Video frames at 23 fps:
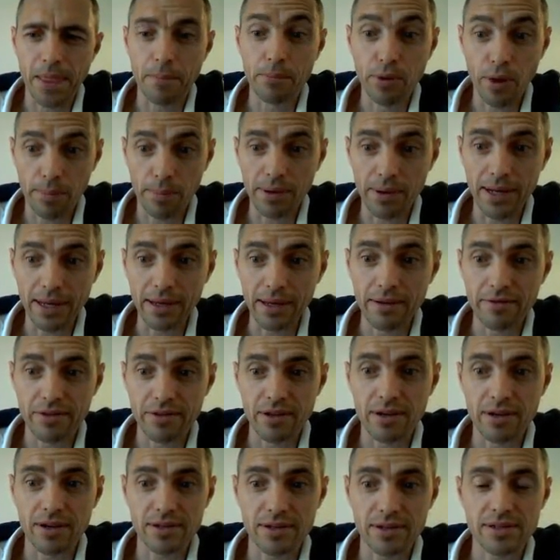properly for
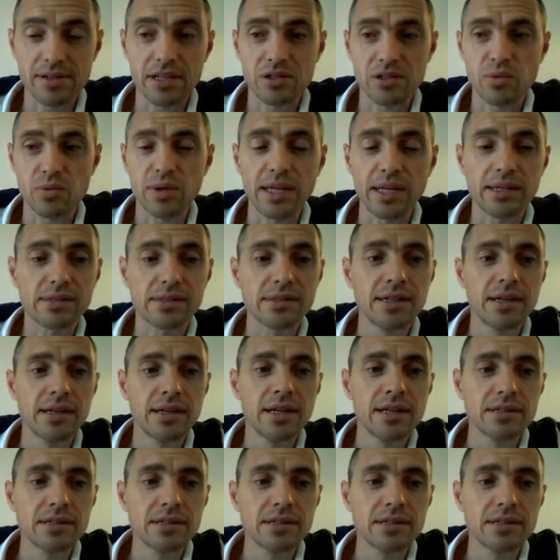the last six weeks.